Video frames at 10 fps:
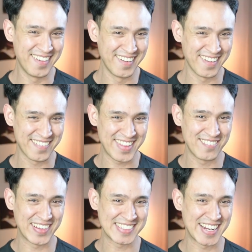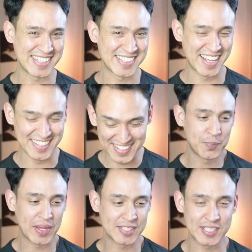If that makes any sense.
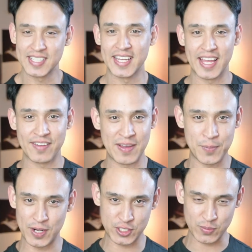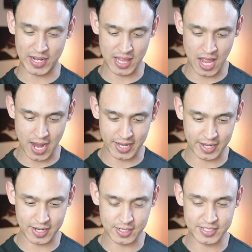Basically, if I put a straight line
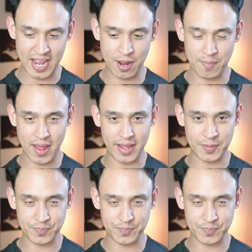down my